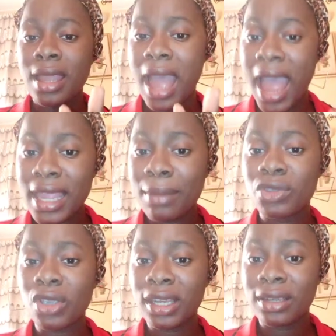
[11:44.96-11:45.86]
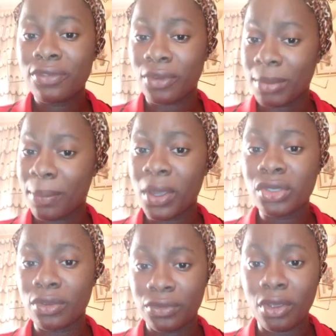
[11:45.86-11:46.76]
I am talking from the point
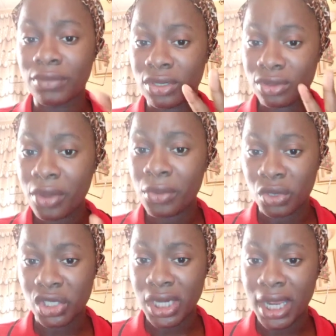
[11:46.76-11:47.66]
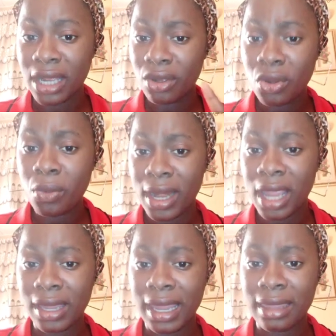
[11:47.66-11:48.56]
of view of the story we shared. I don't know whether
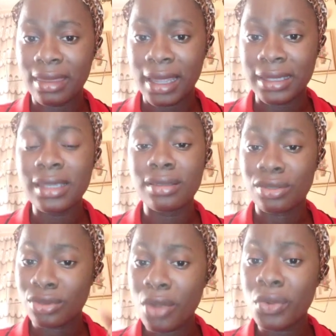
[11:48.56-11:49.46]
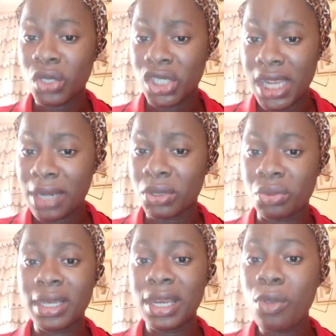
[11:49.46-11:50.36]
you get that. The story we shared
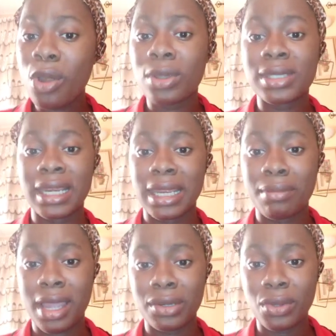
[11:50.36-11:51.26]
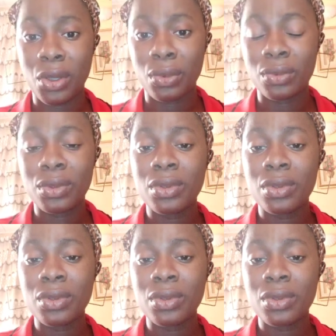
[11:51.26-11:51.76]
between Liquorose and Emmanuel.